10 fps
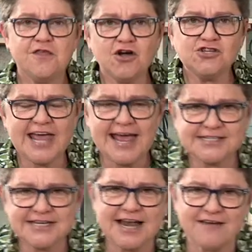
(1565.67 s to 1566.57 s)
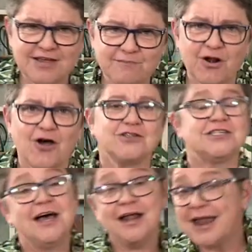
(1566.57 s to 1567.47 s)
those acid-loving
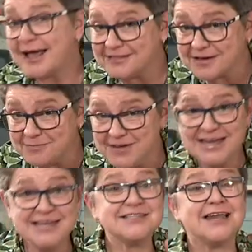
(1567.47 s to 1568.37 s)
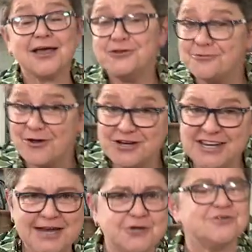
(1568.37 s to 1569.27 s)
plants like the camellias, like your
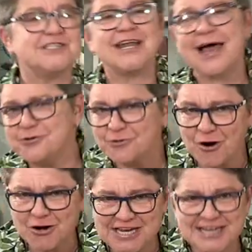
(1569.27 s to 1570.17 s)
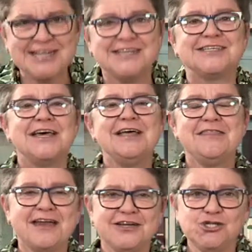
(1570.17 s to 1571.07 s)
rhododendrons, like your gardenias
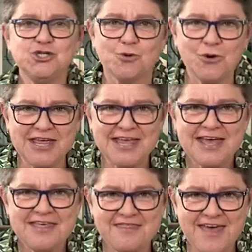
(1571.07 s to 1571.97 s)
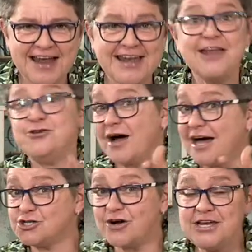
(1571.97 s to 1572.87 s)
that enjoy that, and your
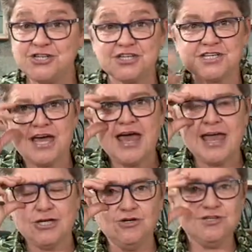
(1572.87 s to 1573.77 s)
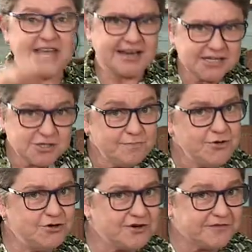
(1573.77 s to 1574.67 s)
hydrangeas, and use that as a
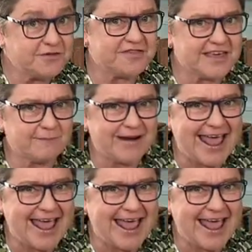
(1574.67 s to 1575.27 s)
beautiful thick